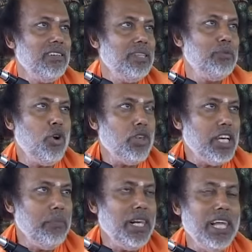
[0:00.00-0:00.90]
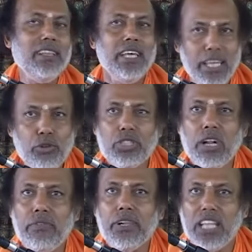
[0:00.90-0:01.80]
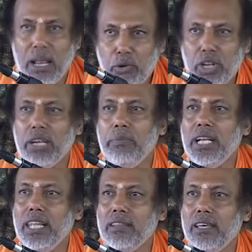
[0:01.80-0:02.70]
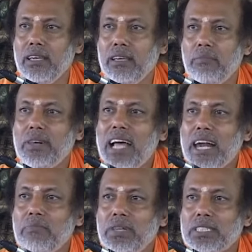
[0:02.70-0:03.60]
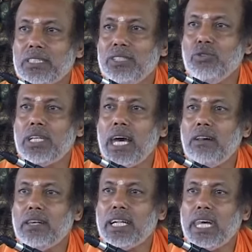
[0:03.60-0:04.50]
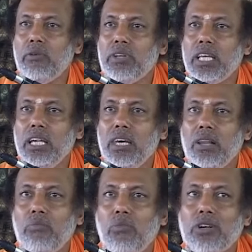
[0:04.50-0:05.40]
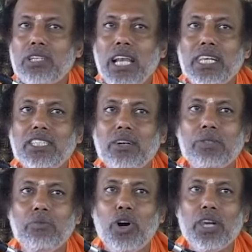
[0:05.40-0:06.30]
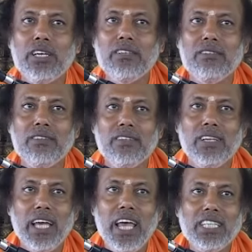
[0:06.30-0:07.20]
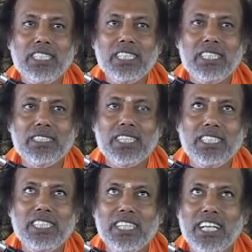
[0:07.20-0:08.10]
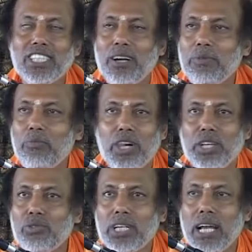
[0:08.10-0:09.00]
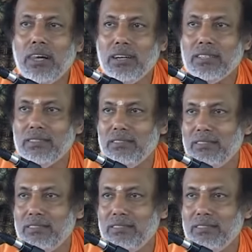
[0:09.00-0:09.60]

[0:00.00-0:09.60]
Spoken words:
If you don't keep it healthy, you suffer. Therefore, keep it healthy. But that much, you cannot take away the mortality of the body. Aging, changing nature of the body, you cannot.